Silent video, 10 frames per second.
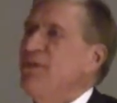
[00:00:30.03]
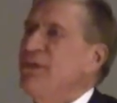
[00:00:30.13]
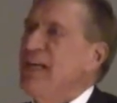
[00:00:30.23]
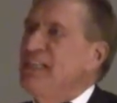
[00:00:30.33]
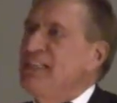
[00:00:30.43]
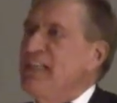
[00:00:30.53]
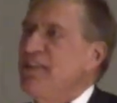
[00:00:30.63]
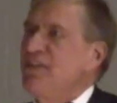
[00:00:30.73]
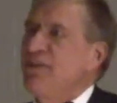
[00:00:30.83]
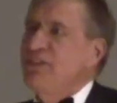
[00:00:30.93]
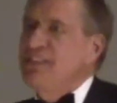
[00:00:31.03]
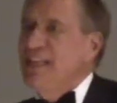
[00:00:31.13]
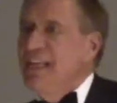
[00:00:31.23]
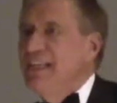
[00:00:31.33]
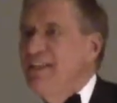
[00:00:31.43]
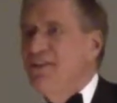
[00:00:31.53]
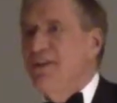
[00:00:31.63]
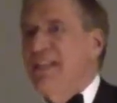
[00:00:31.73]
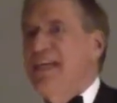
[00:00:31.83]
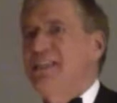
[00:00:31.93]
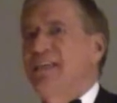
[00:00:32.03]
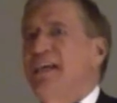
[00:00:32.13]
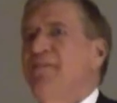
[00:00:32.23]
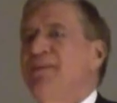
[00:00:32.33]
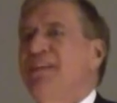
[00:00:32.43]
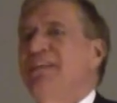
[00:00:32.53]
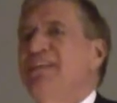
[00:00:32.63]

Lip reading: through 1913, and during that time,